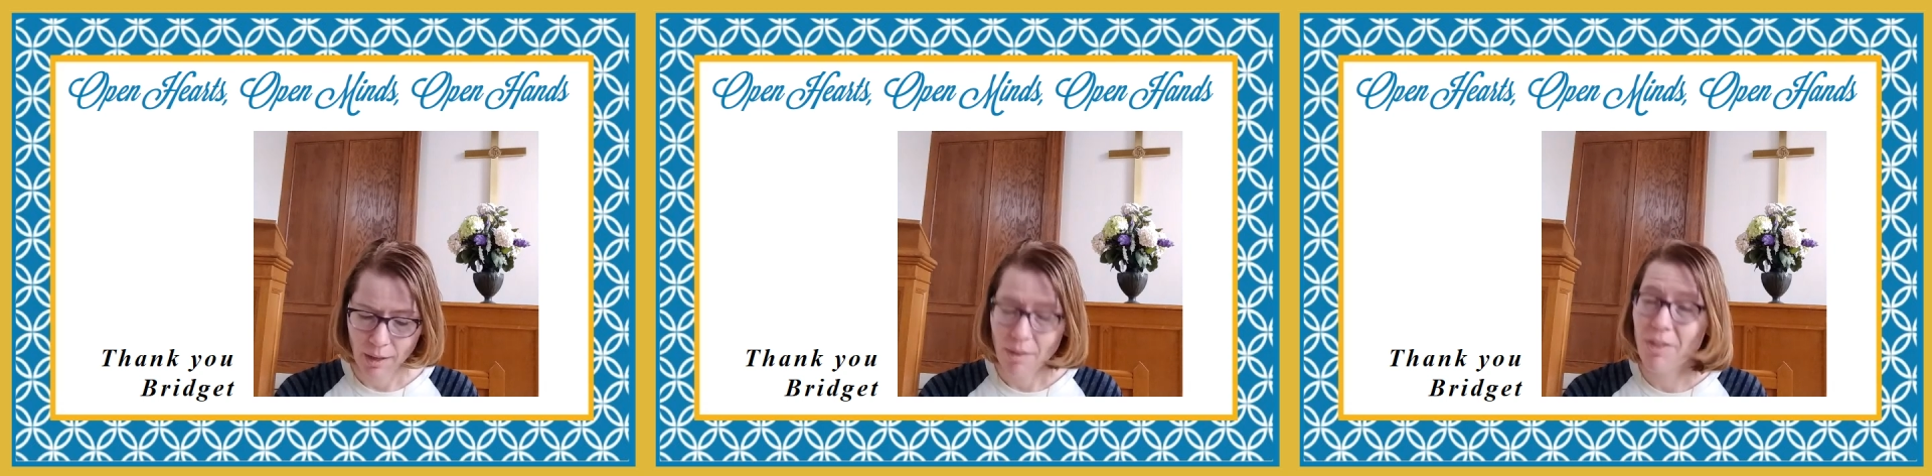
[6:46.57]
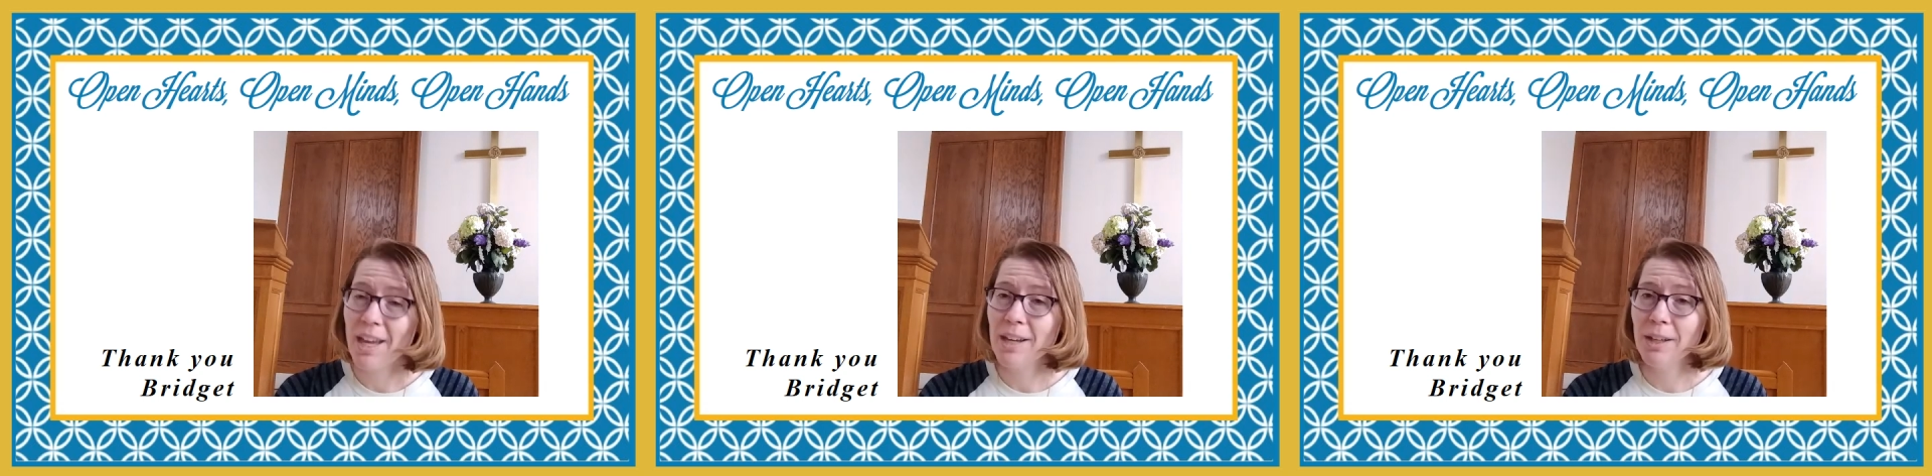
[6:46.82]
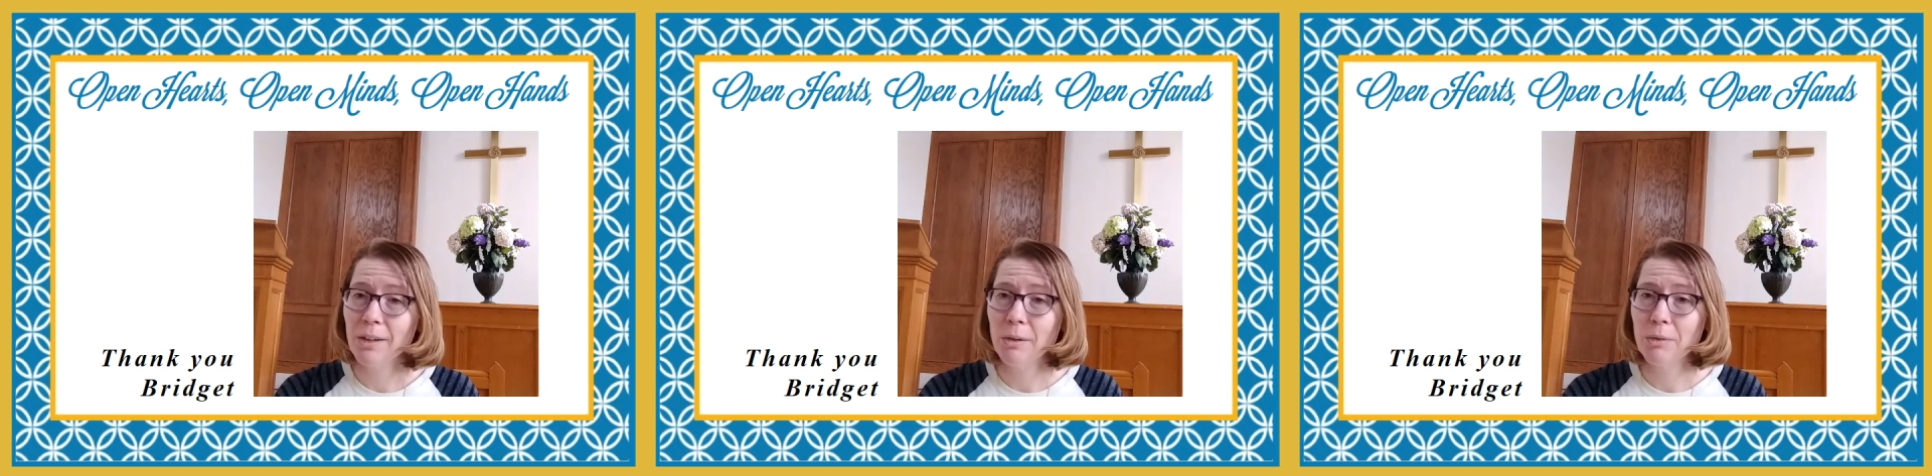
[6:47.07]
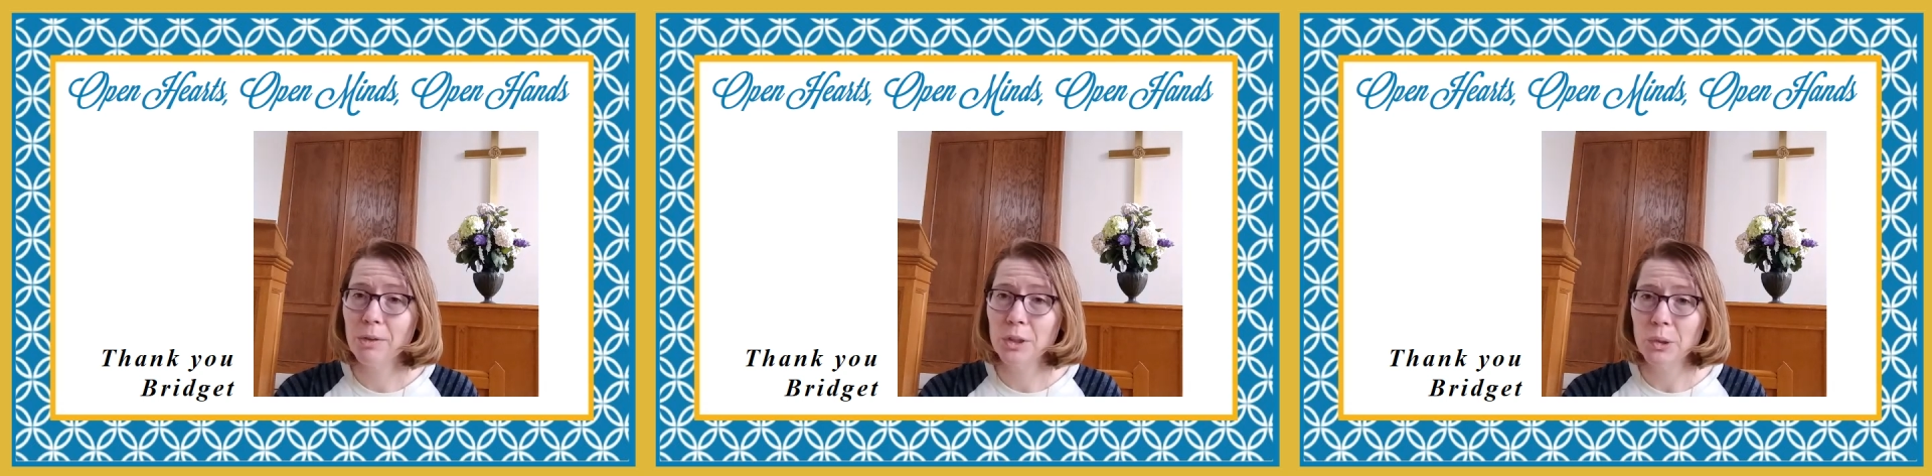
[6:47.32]
Thank you
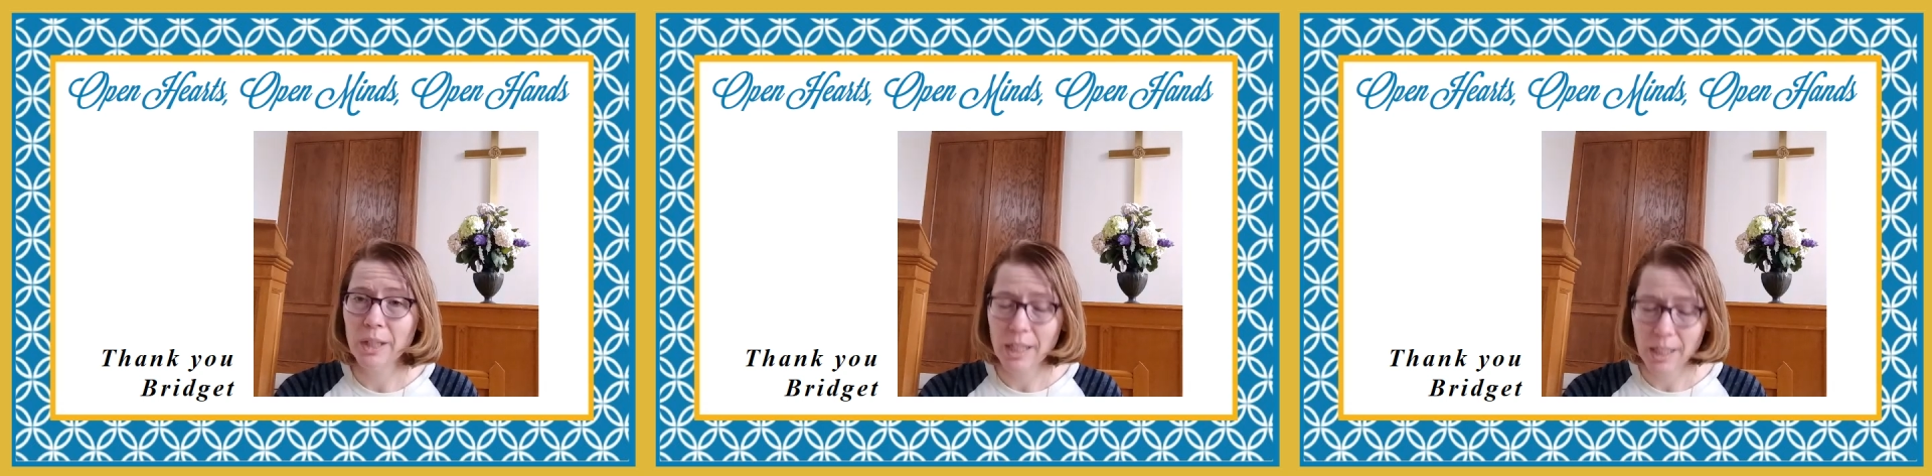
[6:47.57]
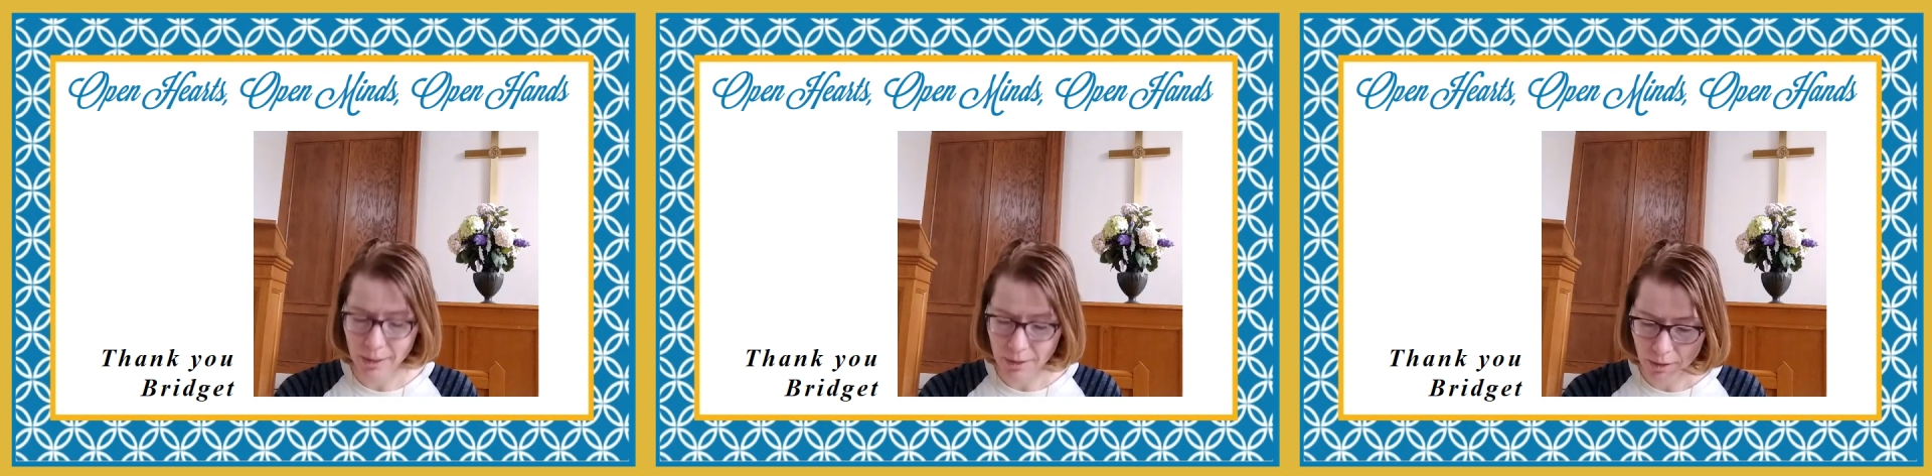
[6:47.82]
for joining us